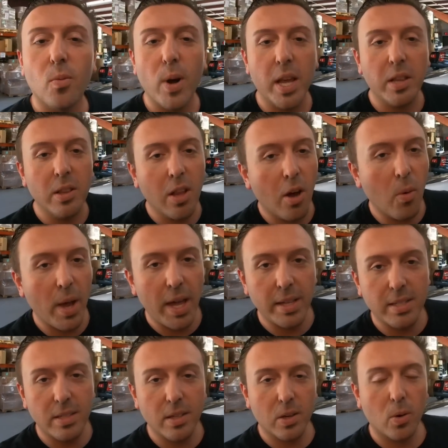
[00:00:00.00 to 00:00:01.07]
ran low
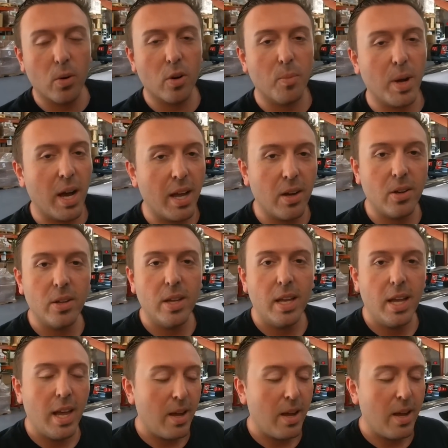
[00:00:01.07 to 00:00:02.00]
eights in the quarter mile.